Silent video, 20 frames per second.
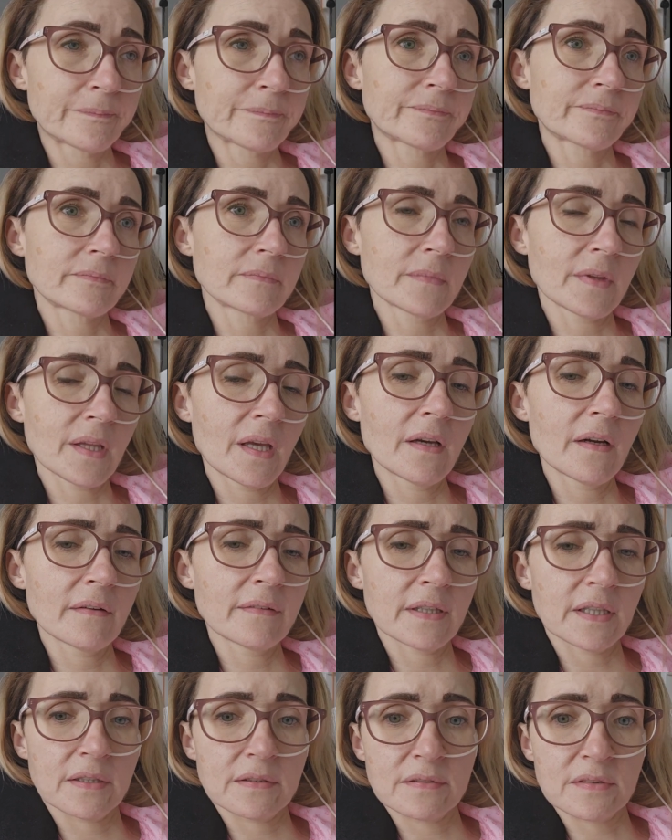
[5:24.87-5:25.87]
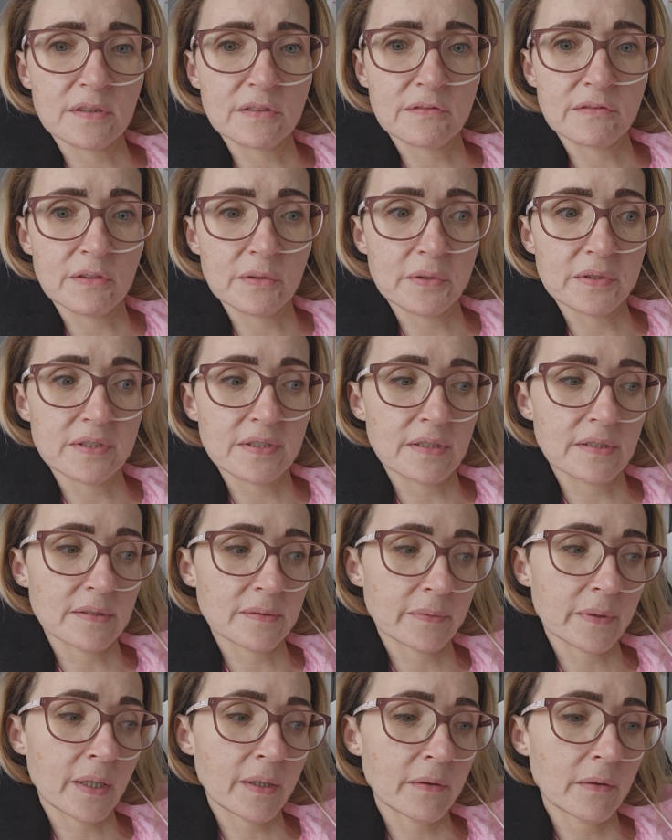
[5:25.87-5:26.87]
I think it's got fluids in it as well.
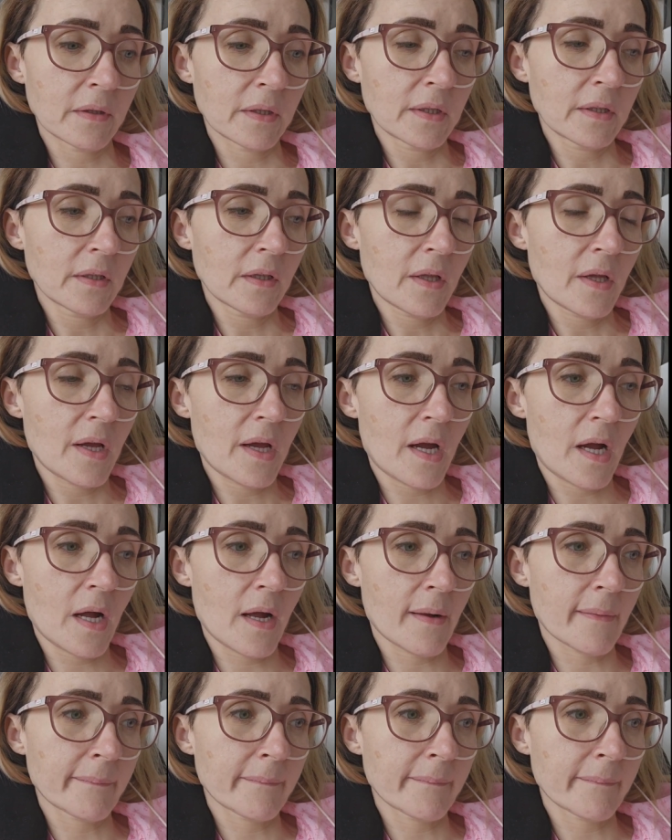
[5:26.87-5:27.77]
Um,